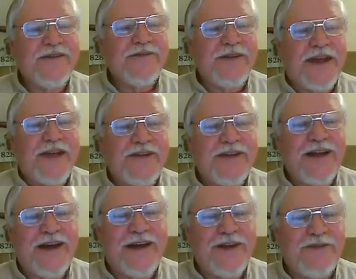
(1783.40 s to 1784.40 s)
Vacation
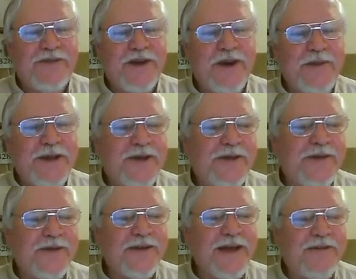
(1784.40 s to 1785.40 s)
Lodge,
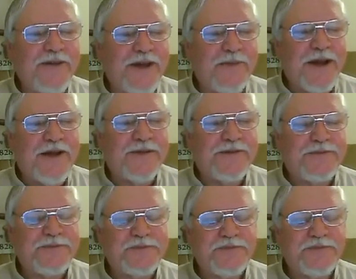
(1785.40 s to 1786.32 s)
VRBO, Heavenly Mountain.